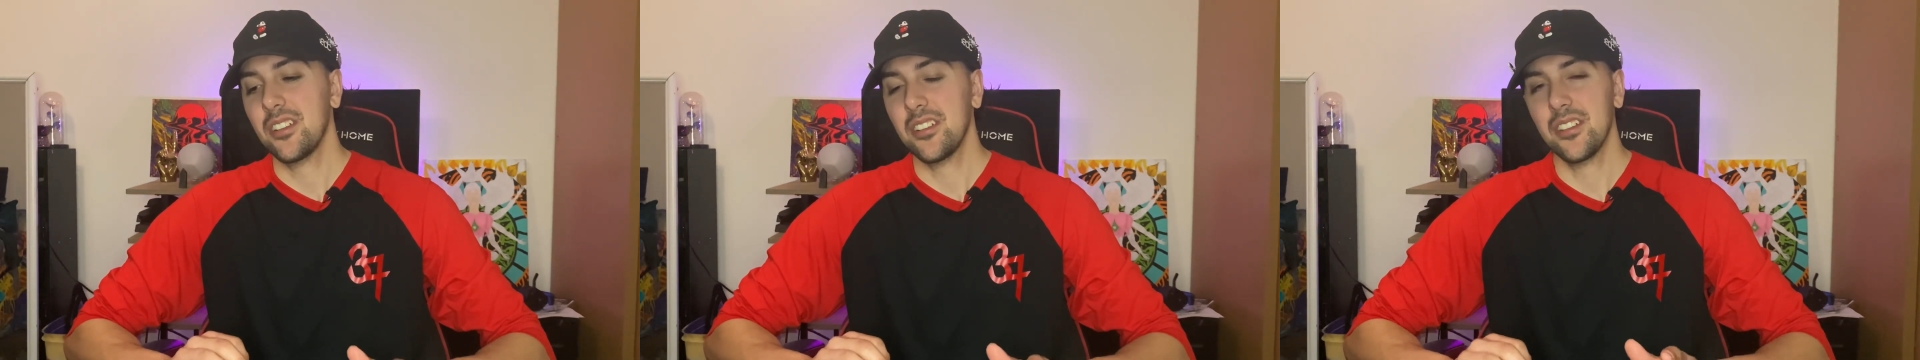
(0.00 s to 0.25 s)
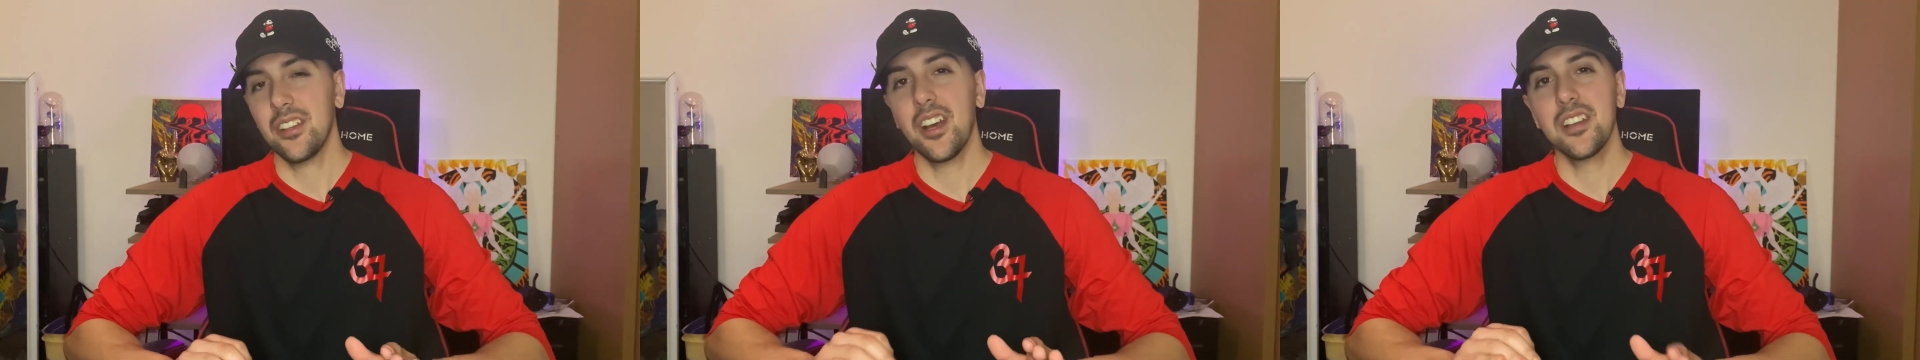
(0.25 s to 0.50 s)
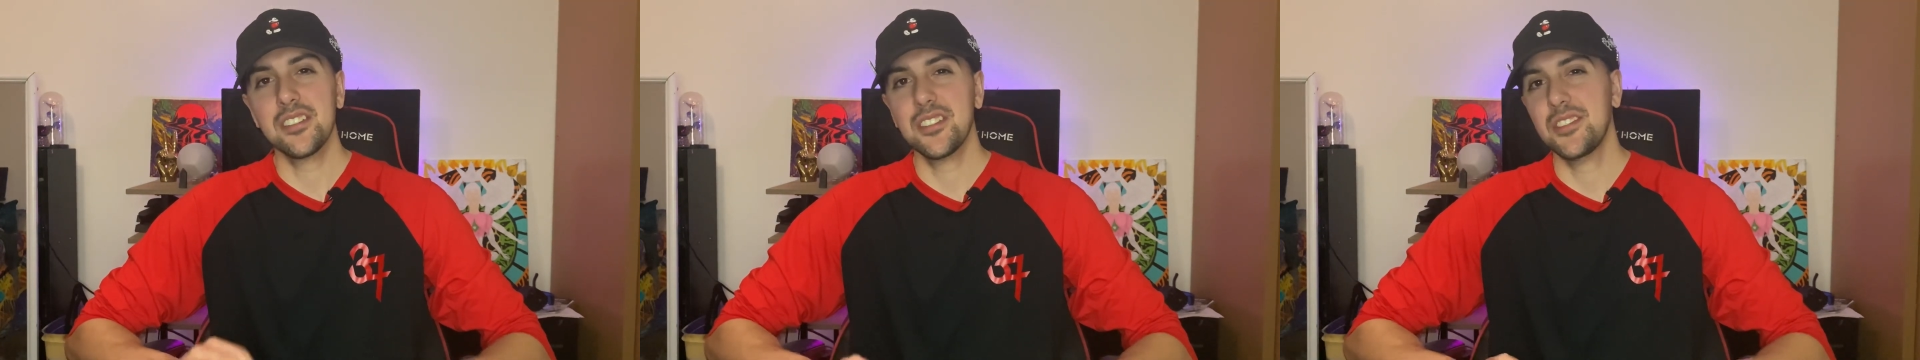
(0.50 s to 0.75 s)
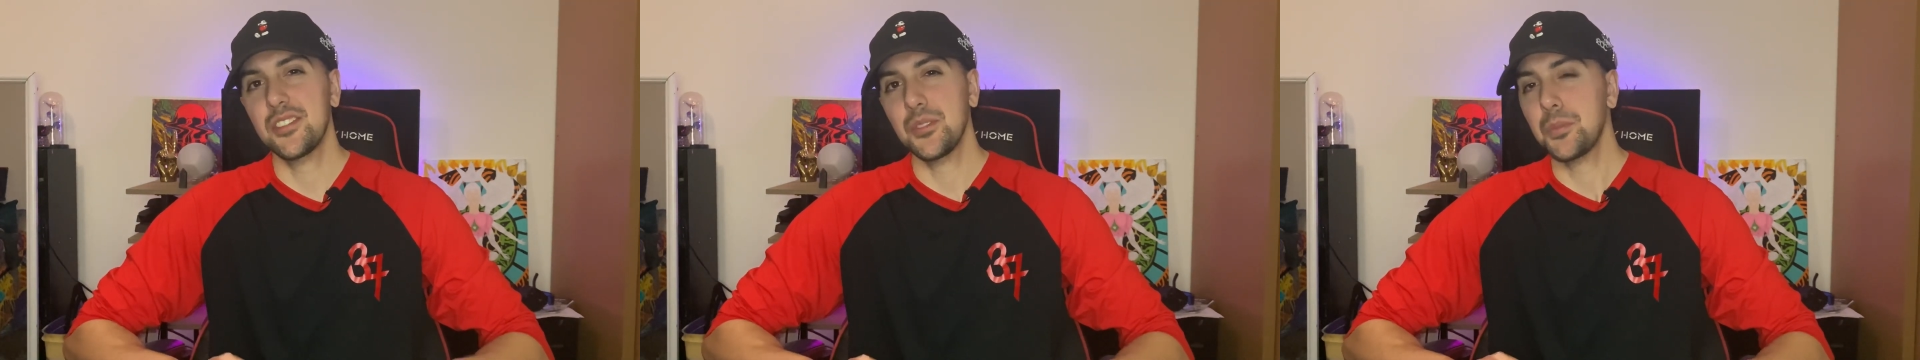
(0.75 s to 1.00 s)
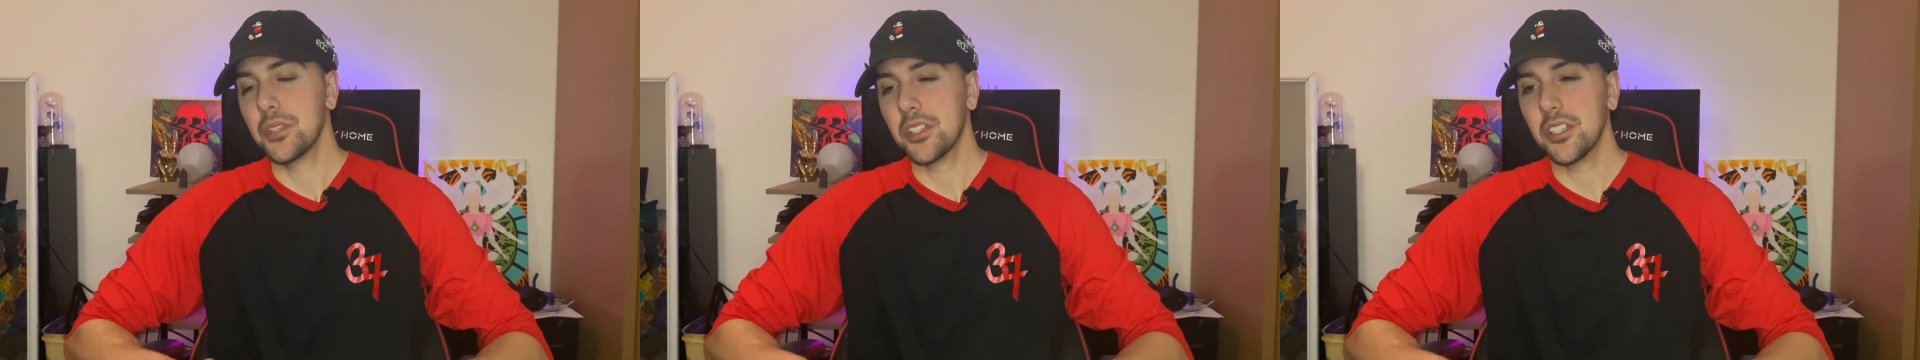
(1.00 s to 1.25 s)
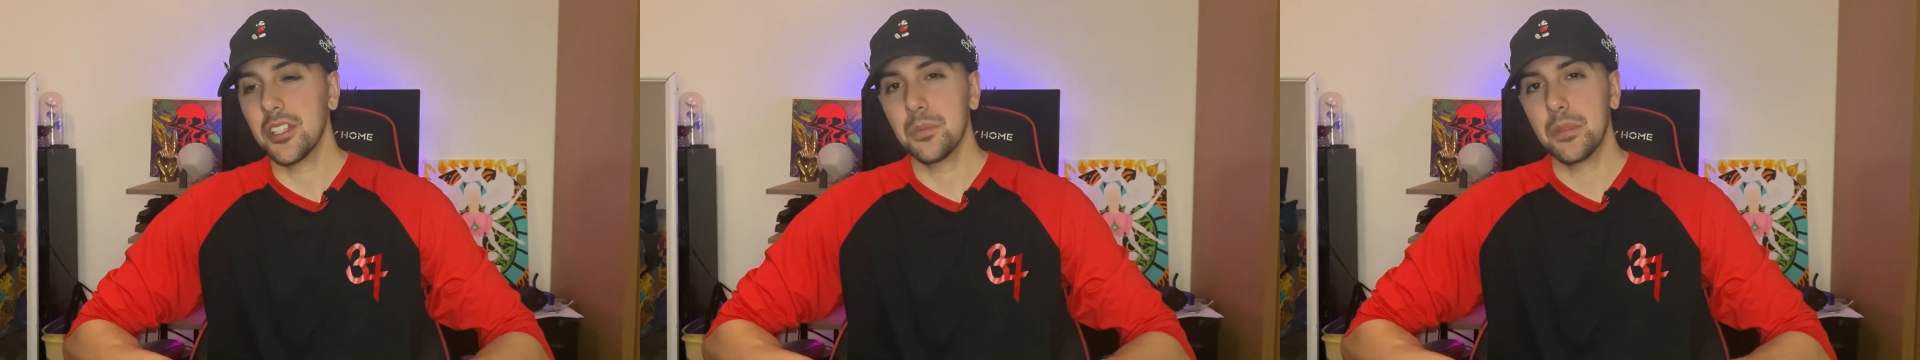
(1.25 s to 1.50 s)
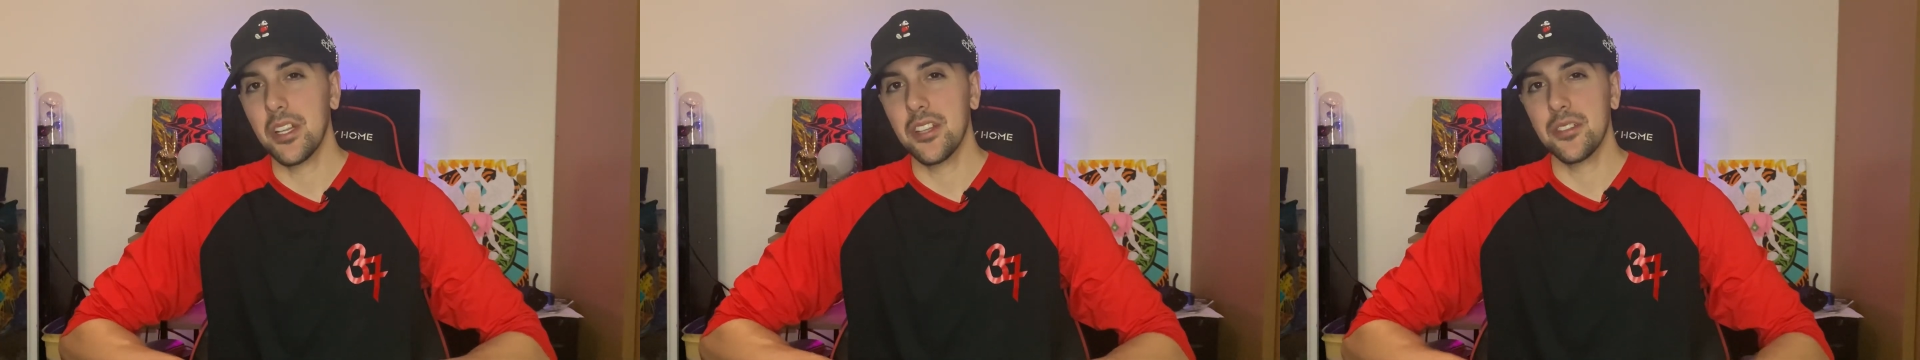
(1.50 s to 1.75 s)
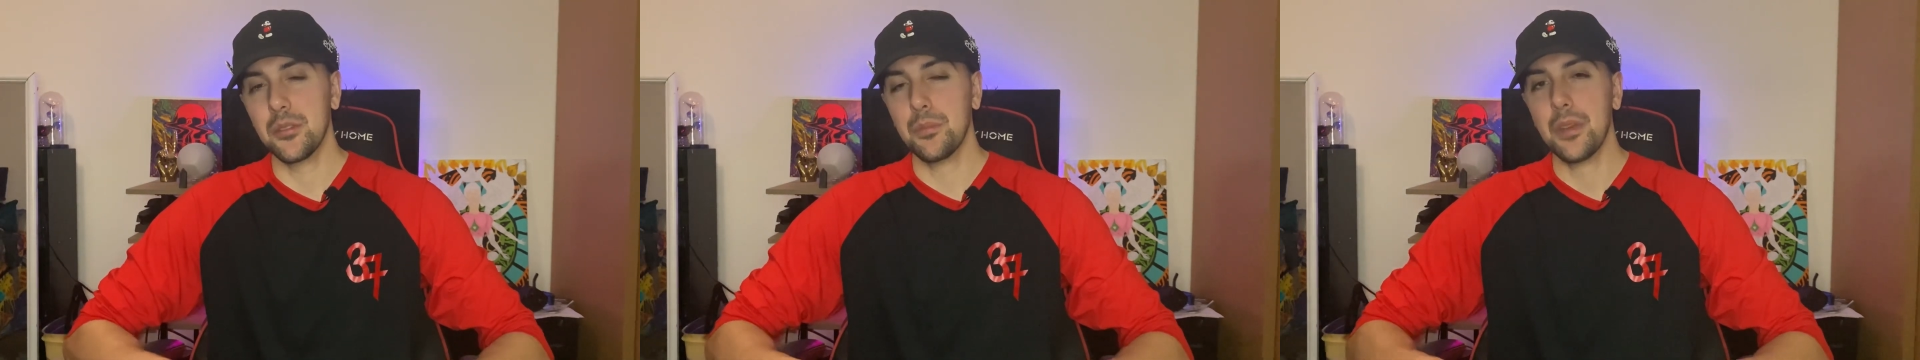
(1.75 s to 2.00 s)
not super good but not
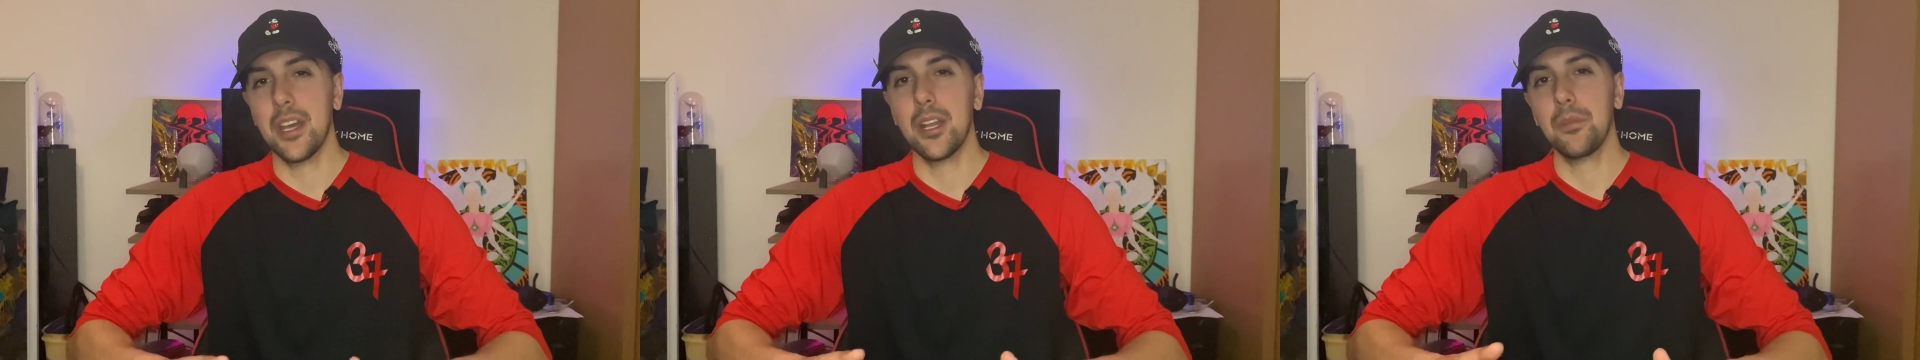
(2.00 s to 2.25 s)
super bad.